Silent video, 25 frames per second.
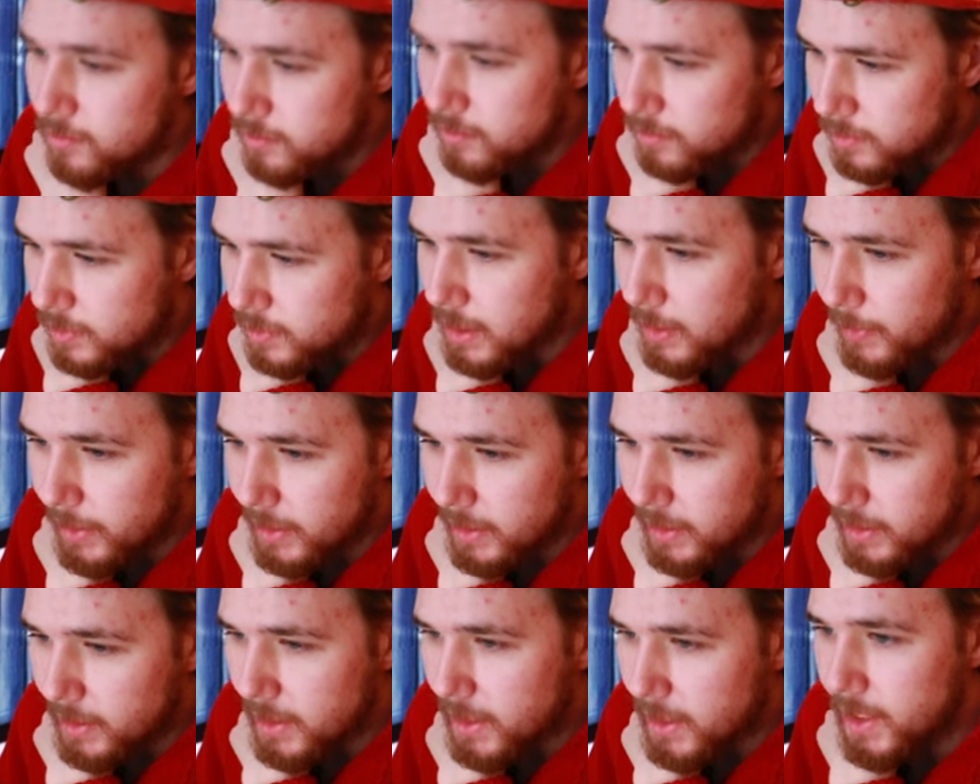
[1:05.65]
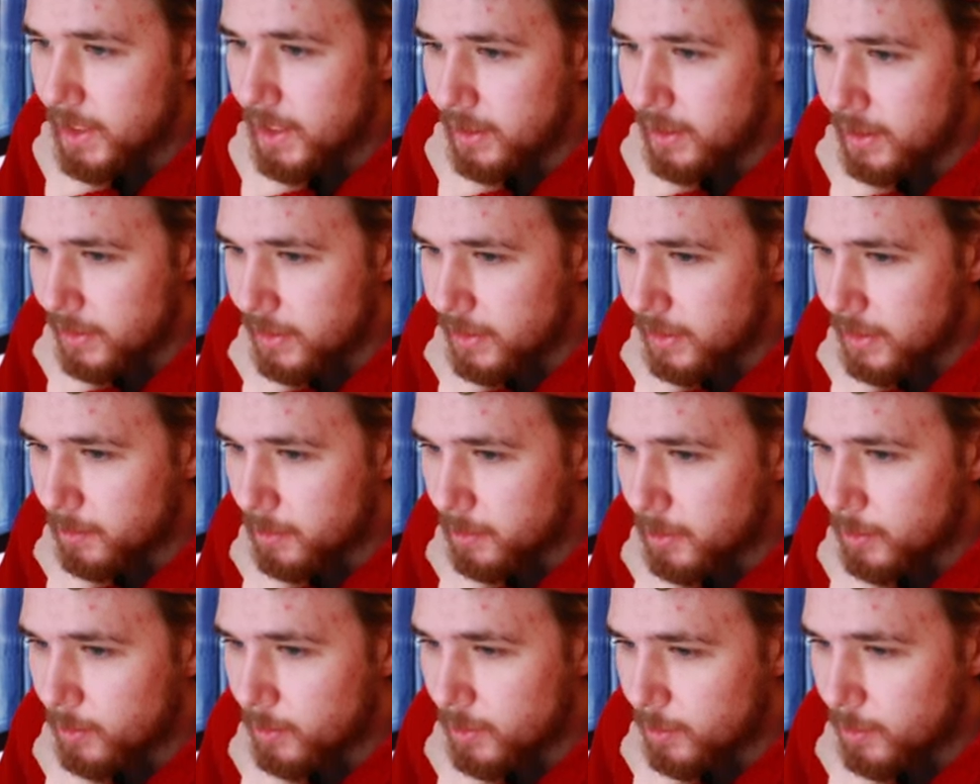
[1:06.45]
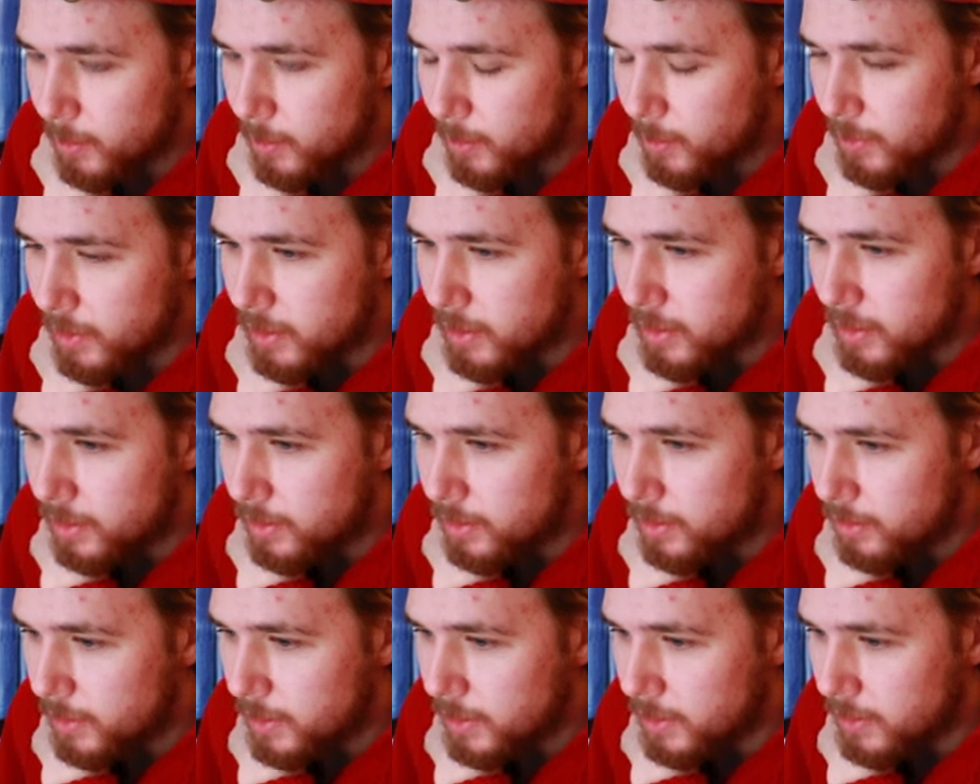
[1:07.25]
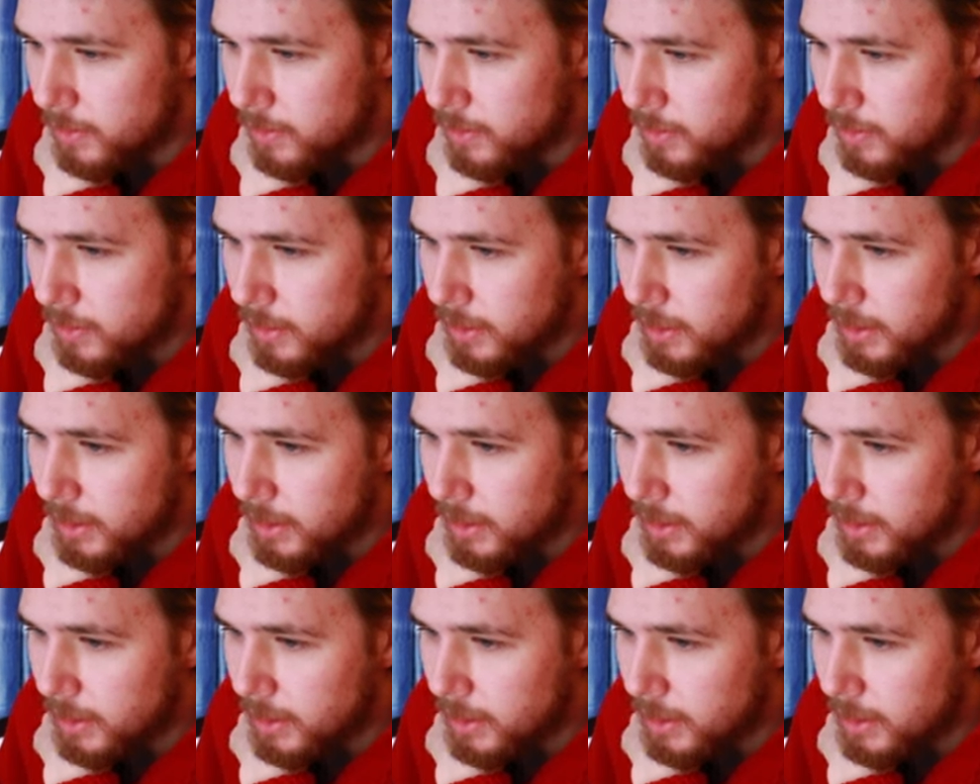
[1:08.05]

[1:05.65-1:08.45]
Now we kind of need to think about what we want to do here.